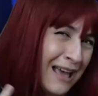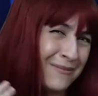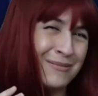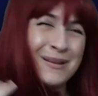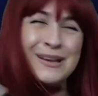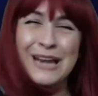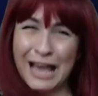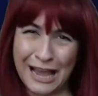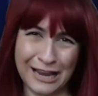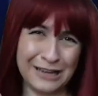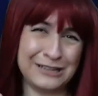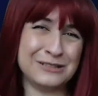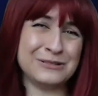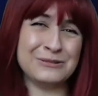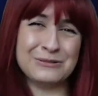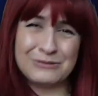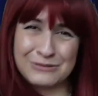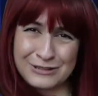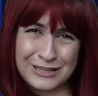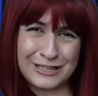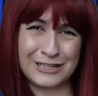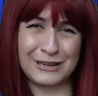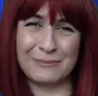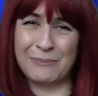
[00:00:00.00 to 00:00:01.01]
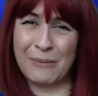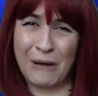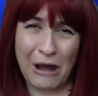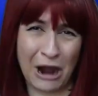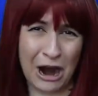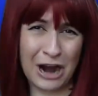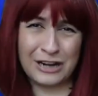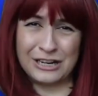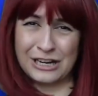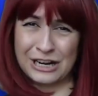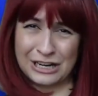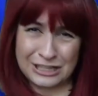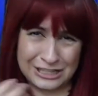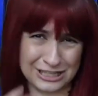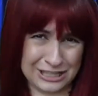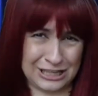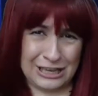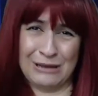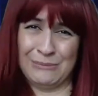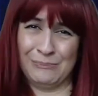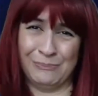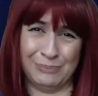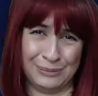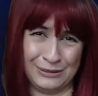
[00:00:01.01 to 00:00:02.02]
I mean, don't need a partner to
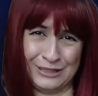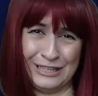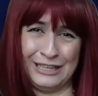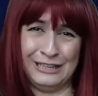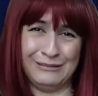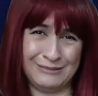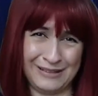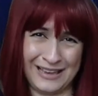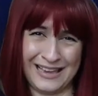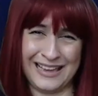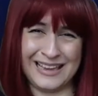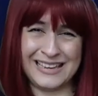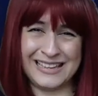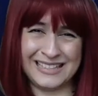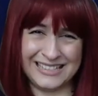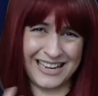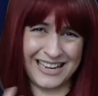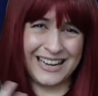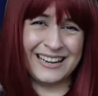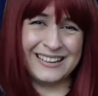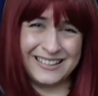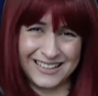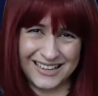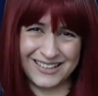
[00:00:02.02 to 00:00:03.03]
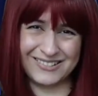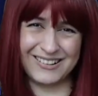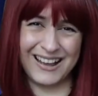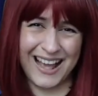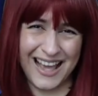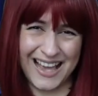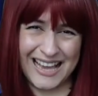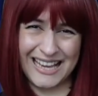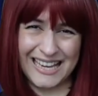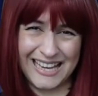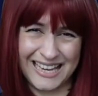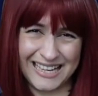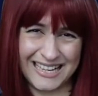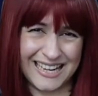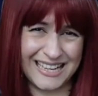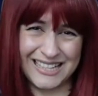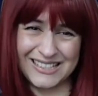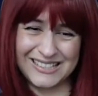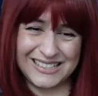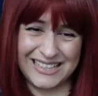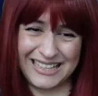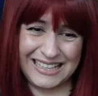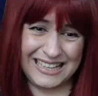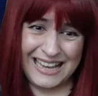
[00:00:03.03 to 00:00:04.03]
complete me. Do you know what I mean? I
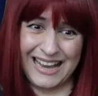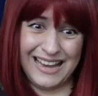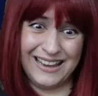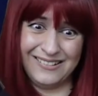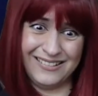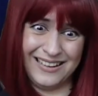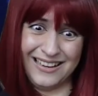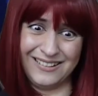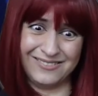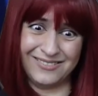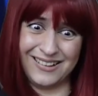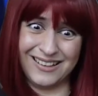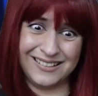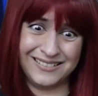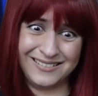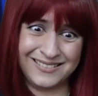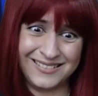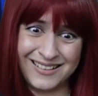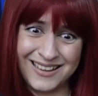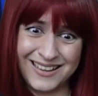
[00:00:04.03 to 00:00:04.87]
don't need, I don't need one.